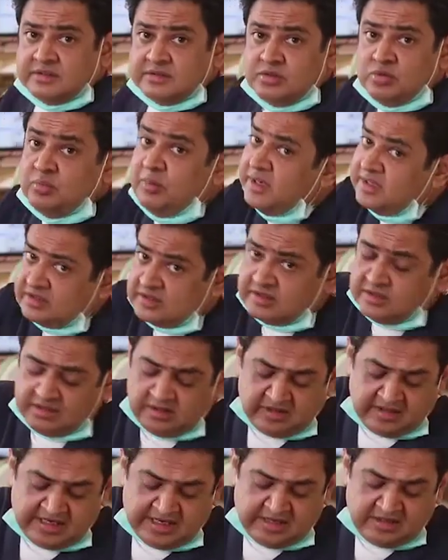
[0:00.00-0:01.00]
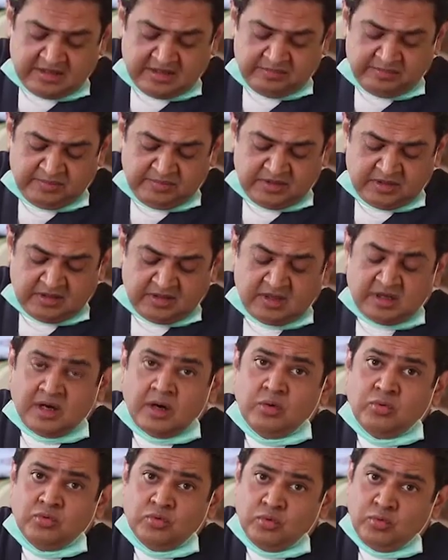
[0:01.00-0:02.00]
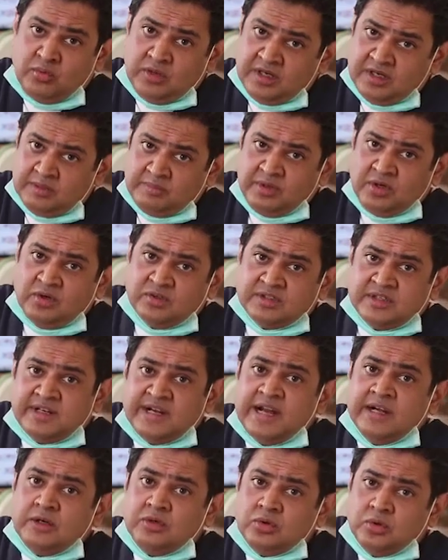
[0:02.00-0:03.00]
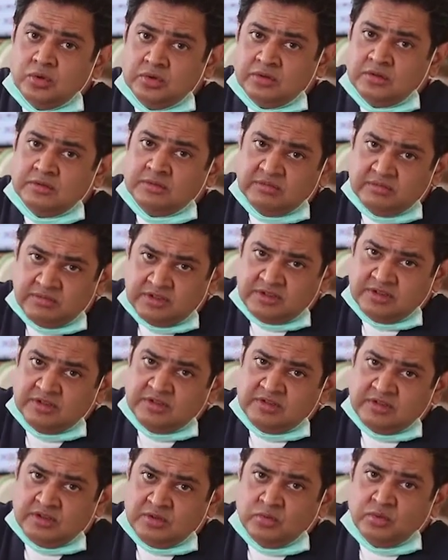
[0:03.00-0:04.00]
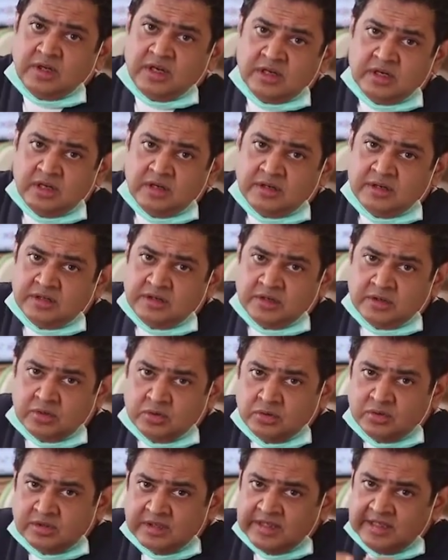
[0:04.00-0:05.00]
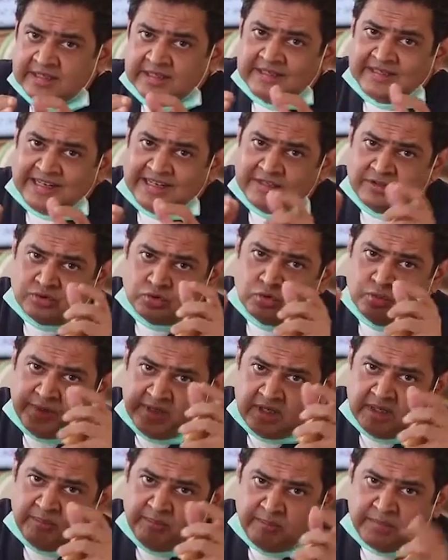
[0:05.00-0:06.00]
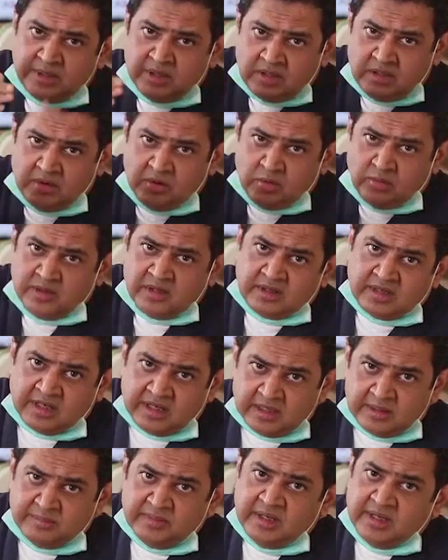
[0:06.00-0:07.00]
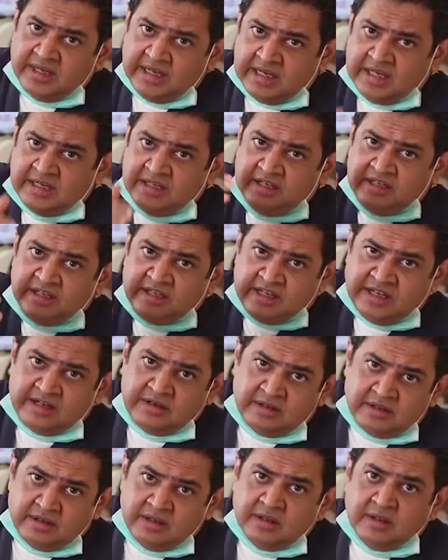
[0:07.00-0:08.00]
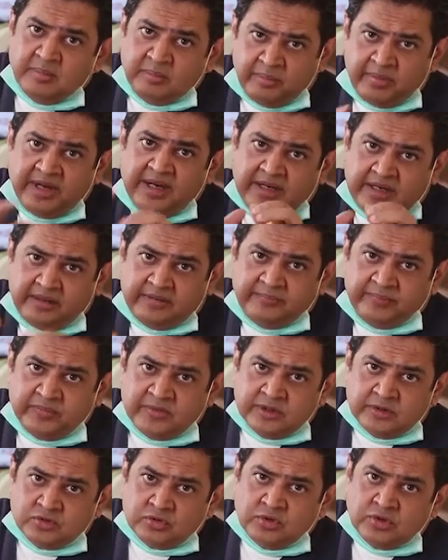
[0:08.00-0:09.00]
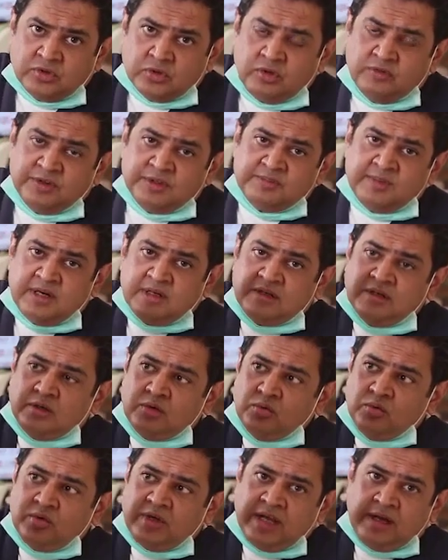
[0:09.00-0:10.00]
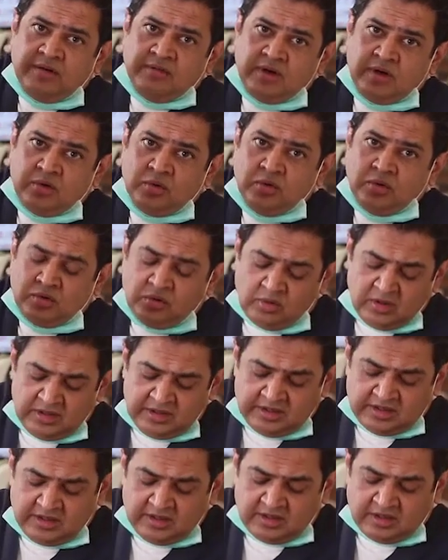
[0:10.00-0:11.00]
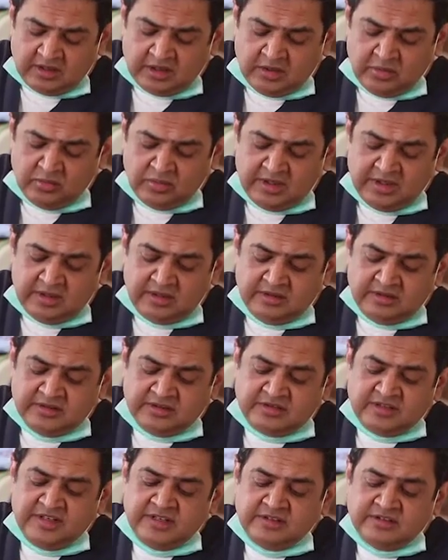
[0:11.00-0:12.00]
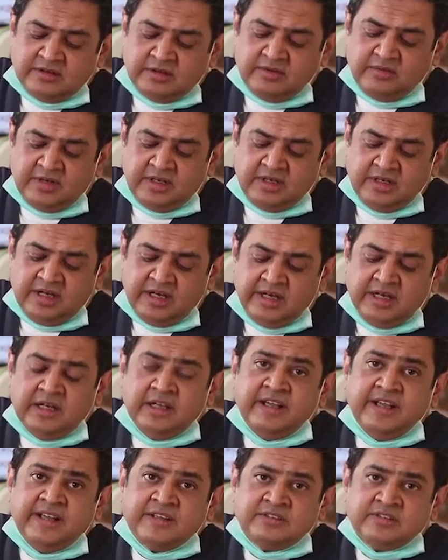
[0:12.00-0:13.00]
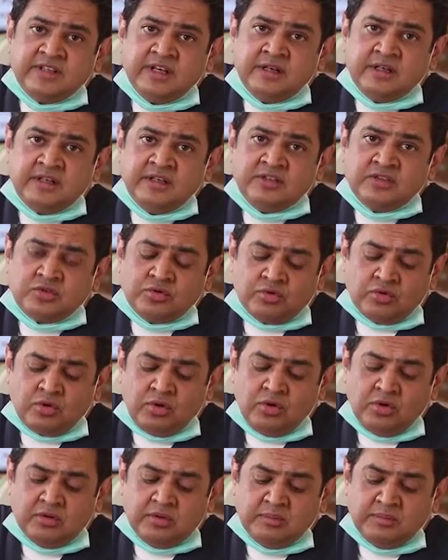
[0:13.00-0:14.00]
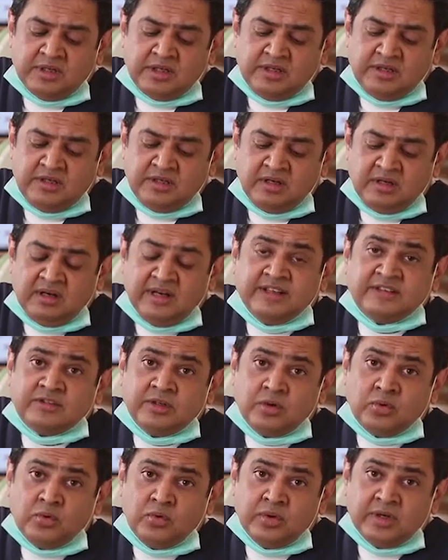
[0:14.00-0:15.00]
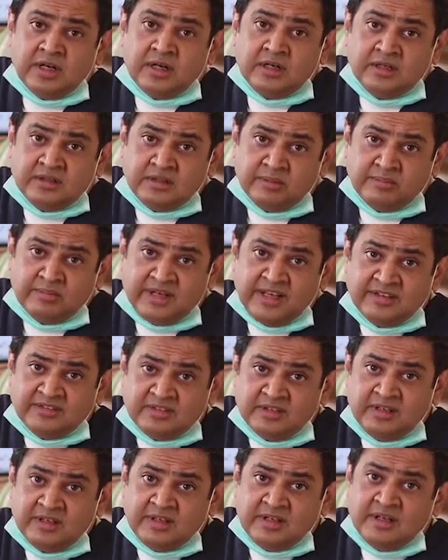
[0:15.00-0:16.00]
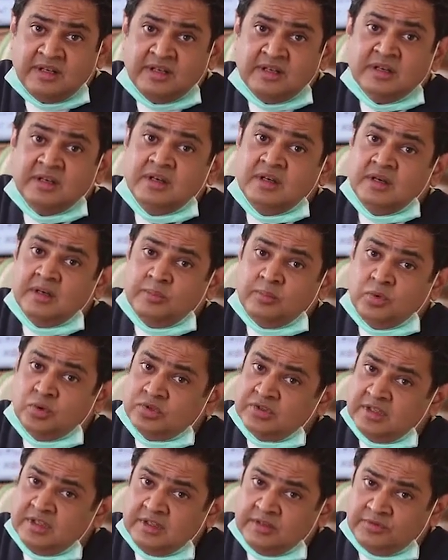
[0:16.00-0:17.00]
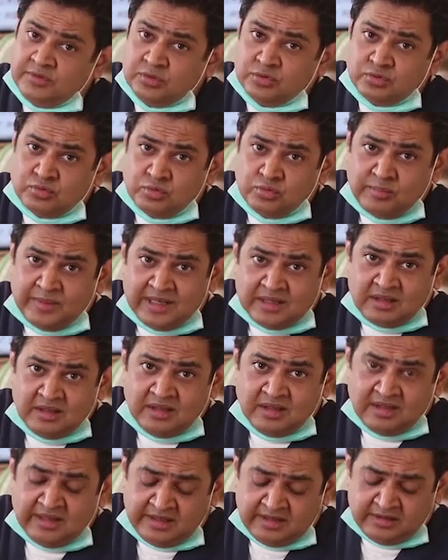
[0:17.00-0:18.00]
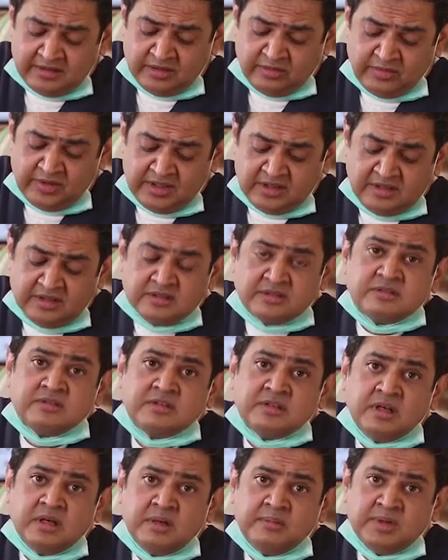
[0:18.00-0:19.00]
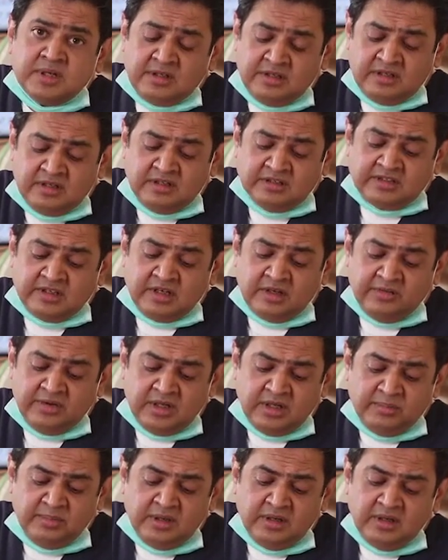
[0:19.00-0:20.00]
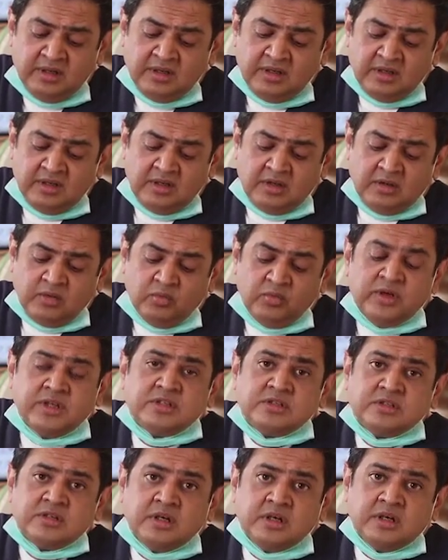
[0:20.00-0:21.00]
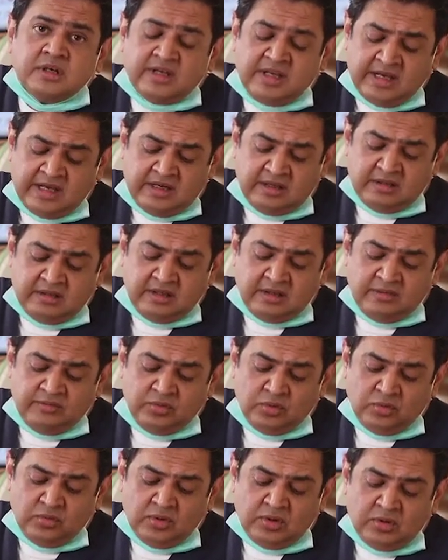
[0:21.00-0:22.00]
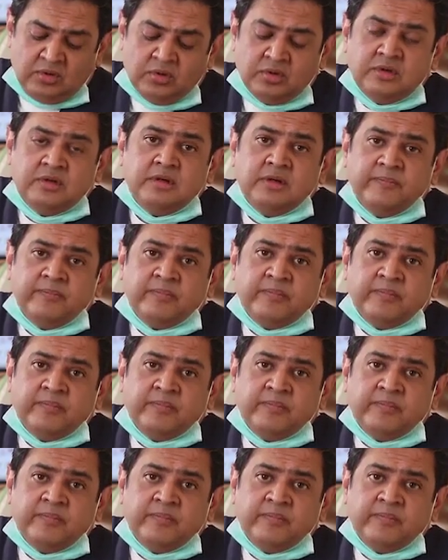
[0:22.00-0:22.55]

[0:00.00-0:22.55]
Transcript: you must get a crown over it, because a dead tooth, which is a root canal treated tooth, tends to become brittle over time and it can break. So it is always better to have a good quality crown done. These days a very highly aesthetic strong material like zirconia, lithium disilicate, porcelain fused to metal, and other various materials are available, which can give you a good